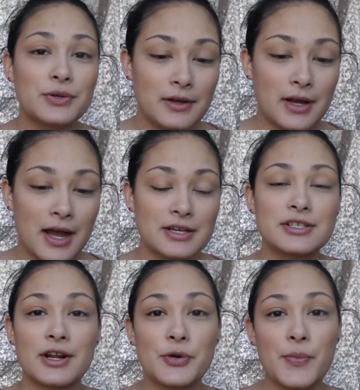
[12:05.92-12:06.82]
eyeshadow
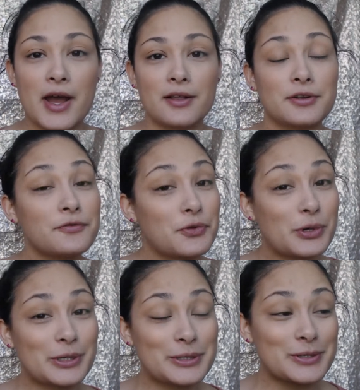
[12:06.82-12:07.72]
palette, of course, is
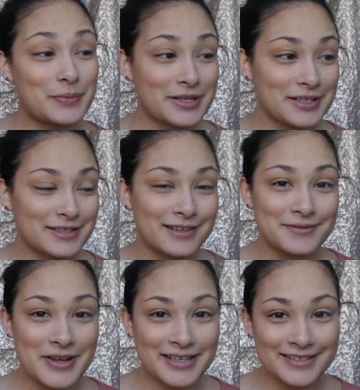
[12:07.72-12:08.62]
a Because
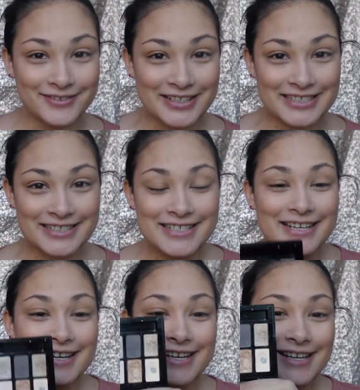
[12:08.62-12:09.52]
Cosmetics one.
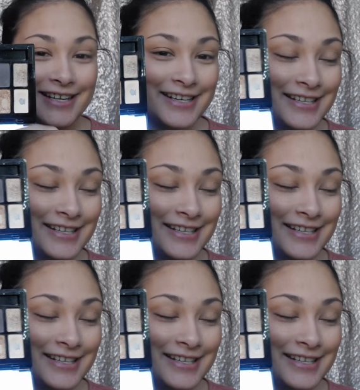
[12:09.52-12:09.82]
It is